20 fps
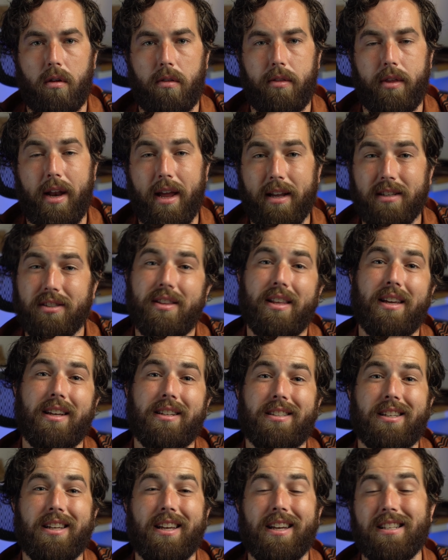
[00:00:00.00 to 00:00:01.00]
The next thing
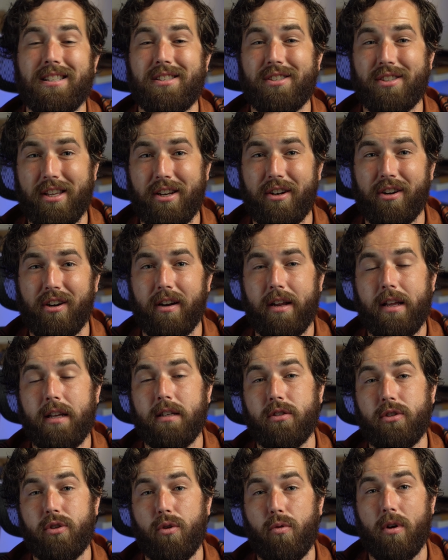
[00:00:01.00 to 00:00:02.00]
to consider
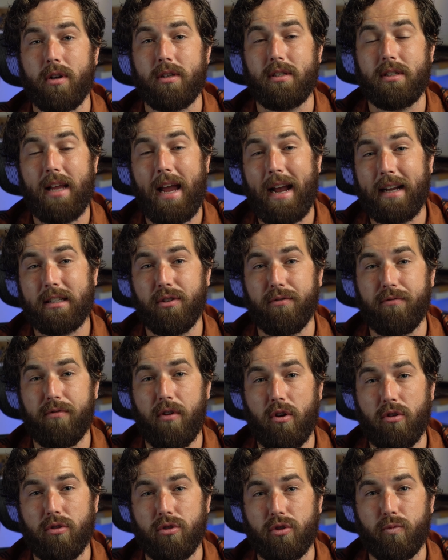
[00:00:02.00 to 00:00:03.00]
is your
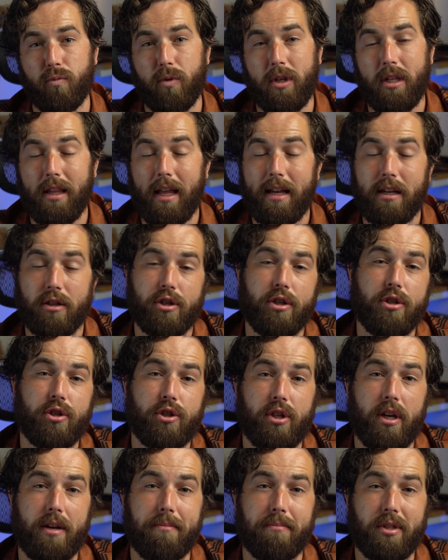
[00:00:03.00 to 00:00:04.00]
saxophone's
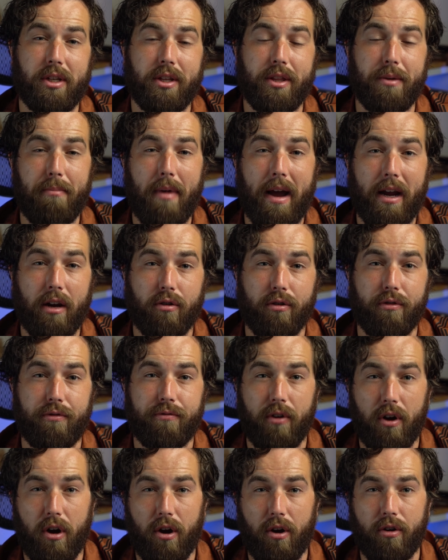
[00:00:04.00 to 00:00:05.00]
relationship to the
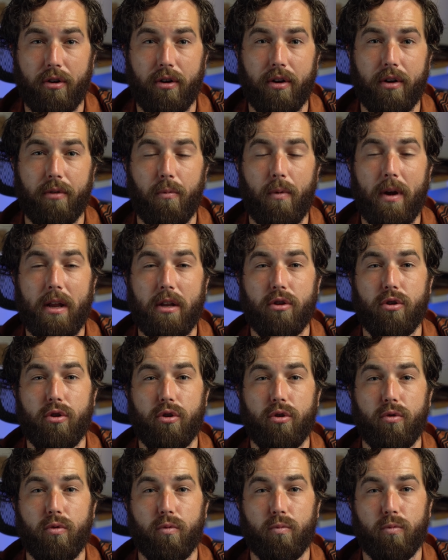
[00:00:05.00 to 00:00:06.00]
microphone when
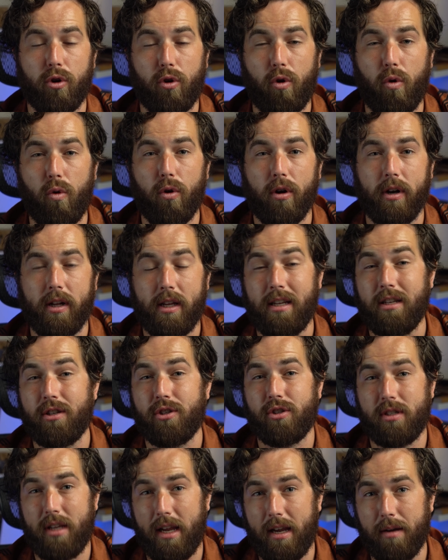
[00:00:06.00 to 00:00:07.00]
you record each
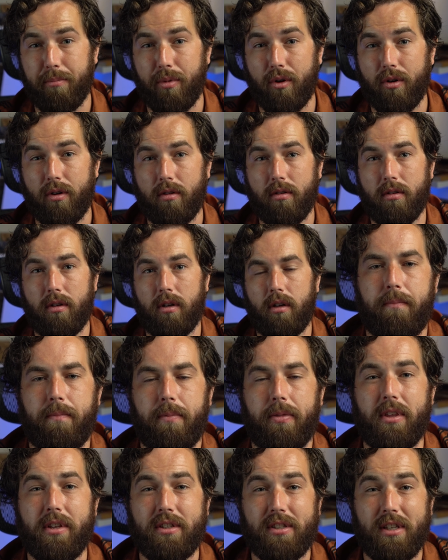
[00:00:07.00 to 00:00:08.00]
sample.
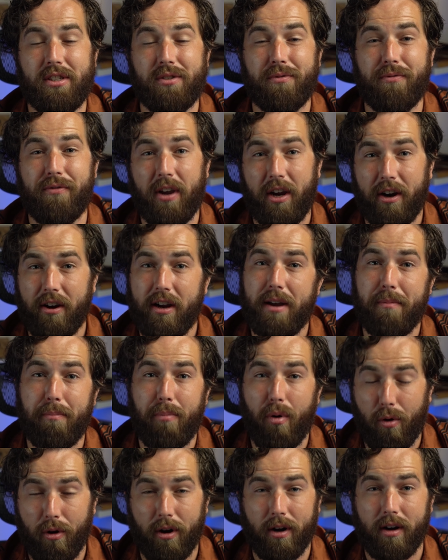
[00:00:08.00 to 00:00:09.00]
This is very
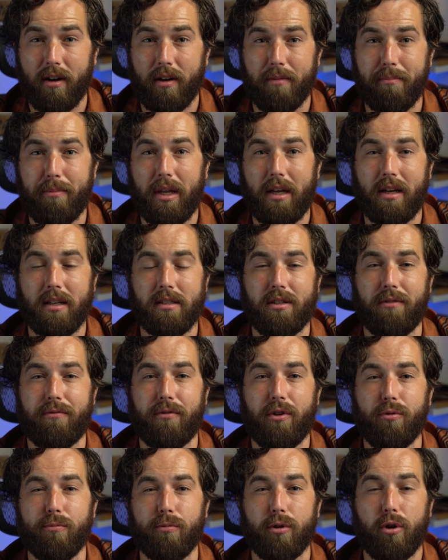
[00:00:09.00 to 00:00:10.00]
important because if
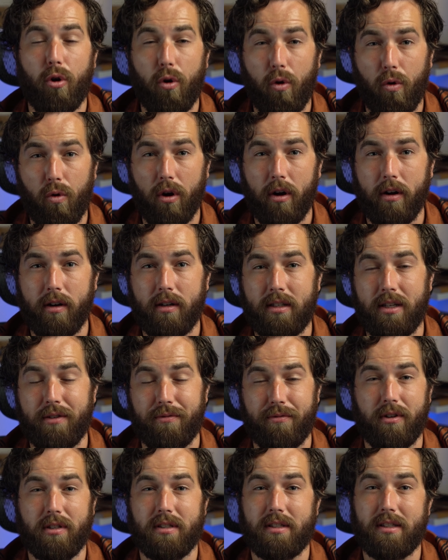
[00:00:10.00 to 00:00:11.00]
you record
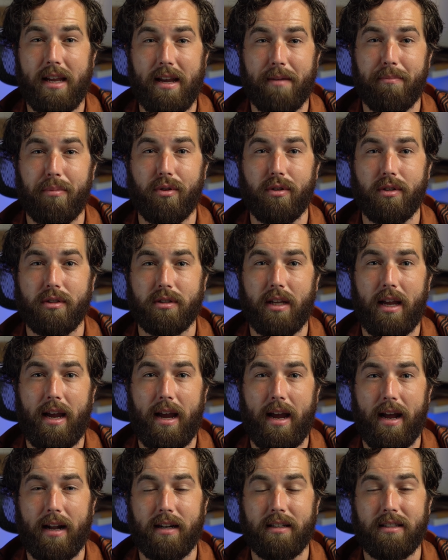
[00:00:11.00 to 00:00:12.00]
different samples
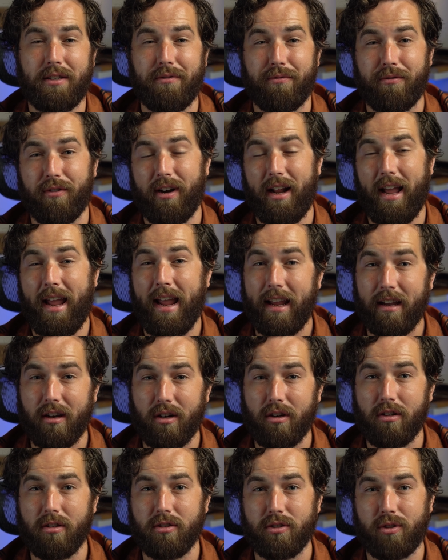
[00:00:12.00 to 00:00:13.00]
at different
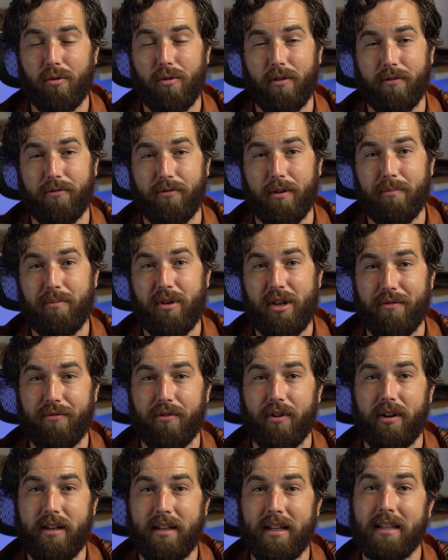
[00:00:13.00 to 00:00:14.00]
angles or from
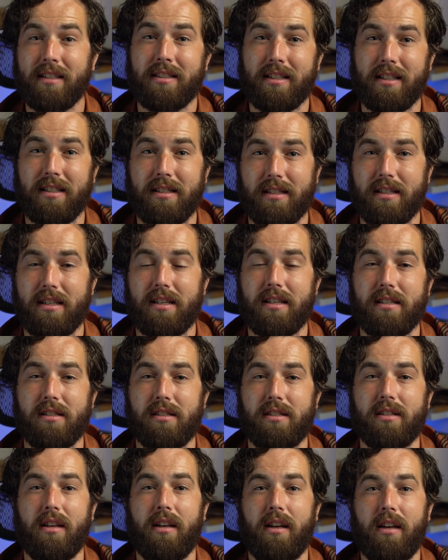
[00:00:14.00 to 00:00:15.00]
different
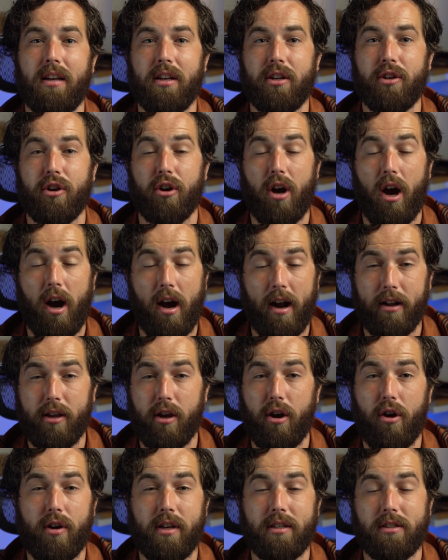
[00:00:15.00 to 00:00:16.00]
distances, your
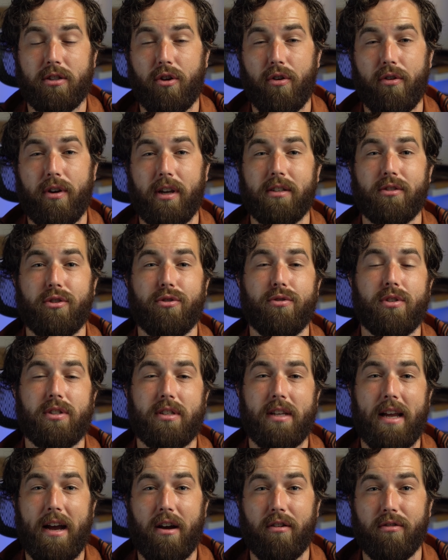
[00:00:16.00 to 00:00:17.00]
audio is going to
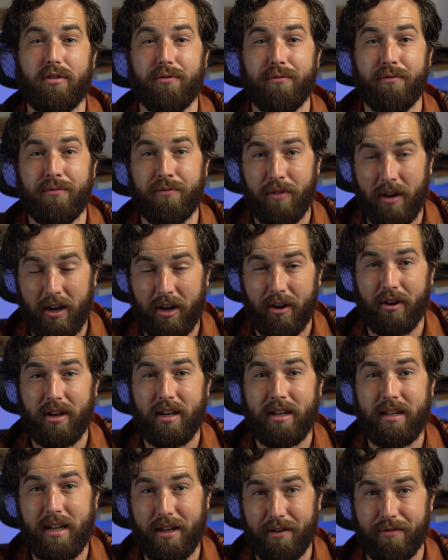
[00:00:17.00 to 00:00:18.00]
sound
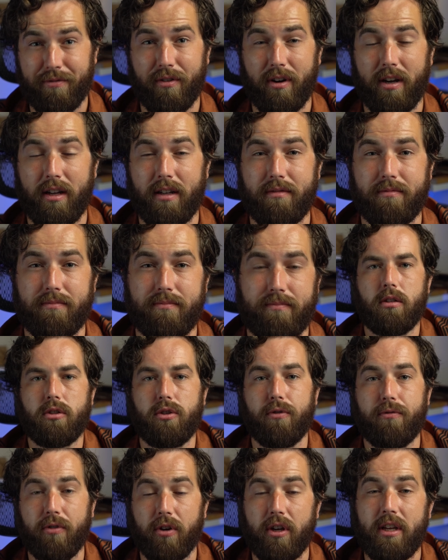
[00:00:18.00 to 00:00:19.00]
very different.
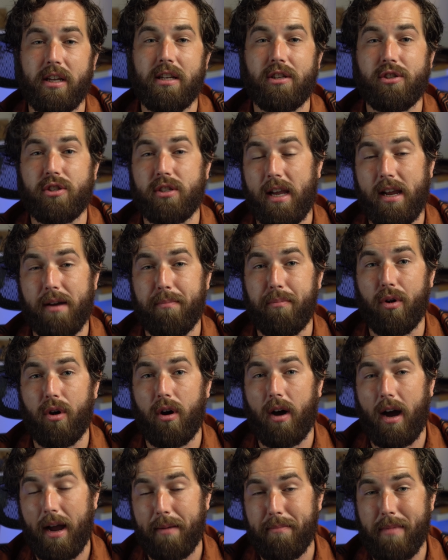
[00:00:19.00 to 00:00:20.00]
So for each
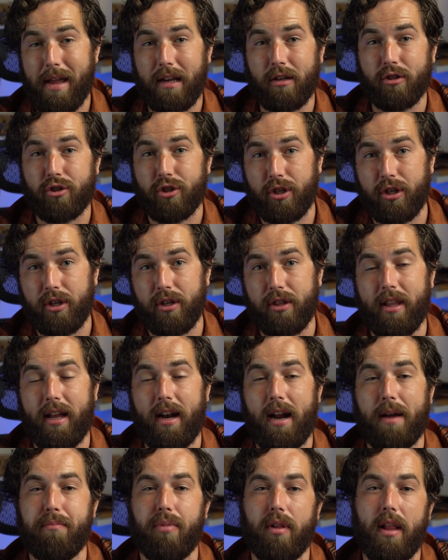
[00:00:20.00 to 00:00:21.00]
sample, I make sure that
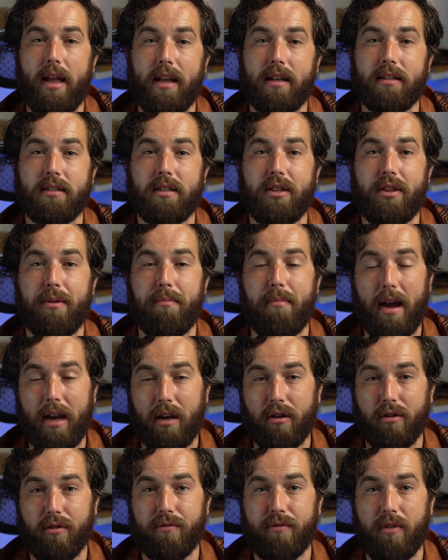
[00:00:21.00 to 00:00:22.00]
I play into the
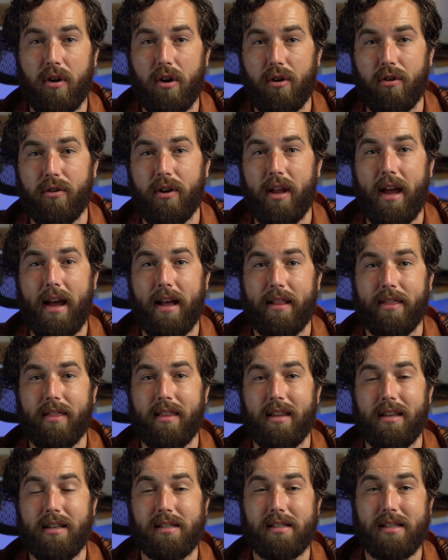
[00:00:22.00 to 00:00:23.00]
microphone at
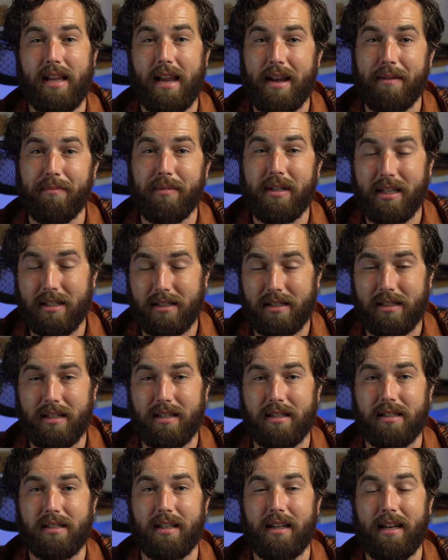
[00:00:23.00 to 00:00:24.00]
the same
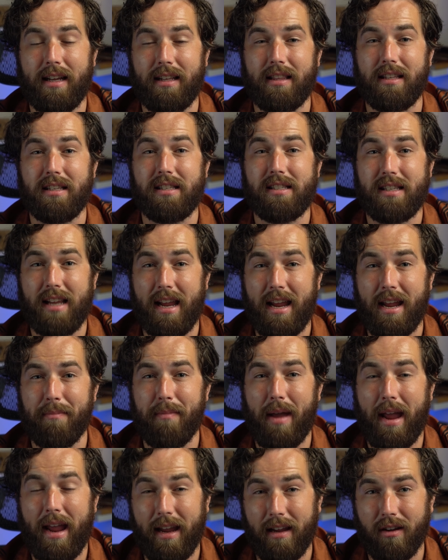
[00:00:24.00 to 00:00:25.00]
distance and at the
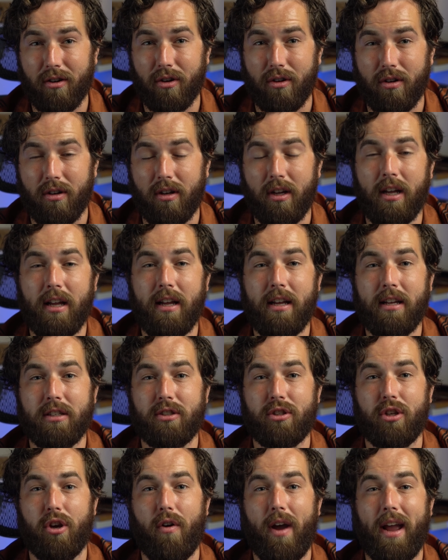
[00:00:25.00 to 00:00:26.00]
same angle.
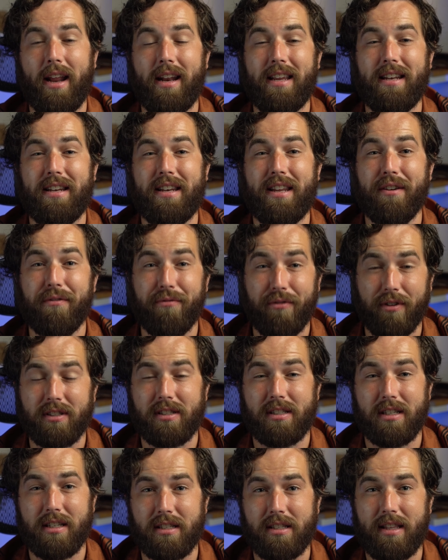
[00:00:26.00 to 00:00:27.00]
So any
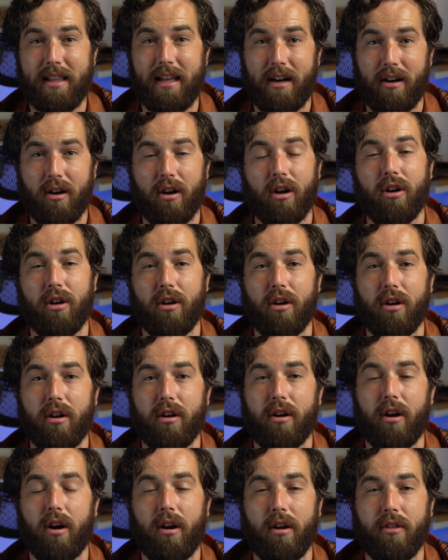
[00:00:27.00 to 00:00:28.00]
differences that are
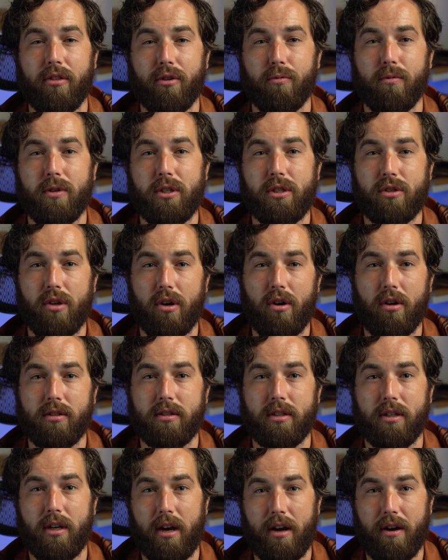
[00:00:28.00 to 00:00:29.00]
heard are the
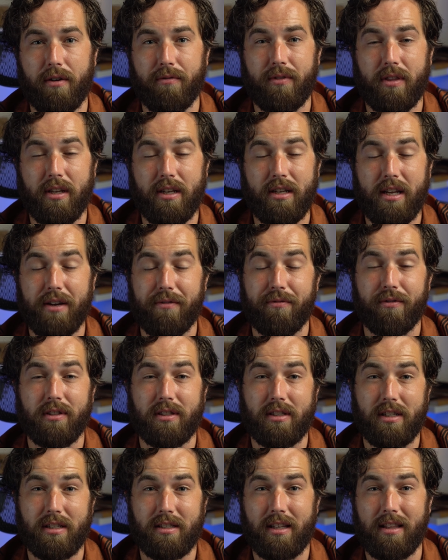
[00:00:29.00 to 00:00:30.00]
result of the
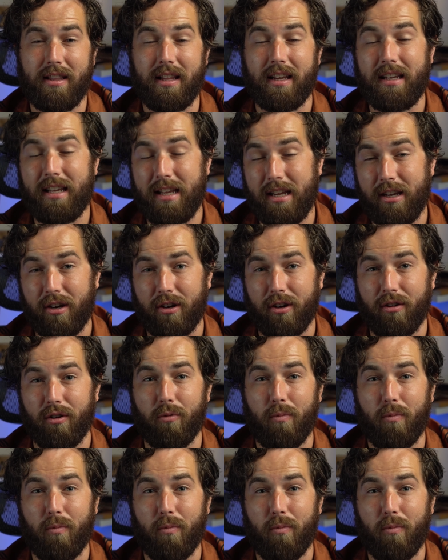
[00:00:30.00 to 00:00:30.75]
differences in the gear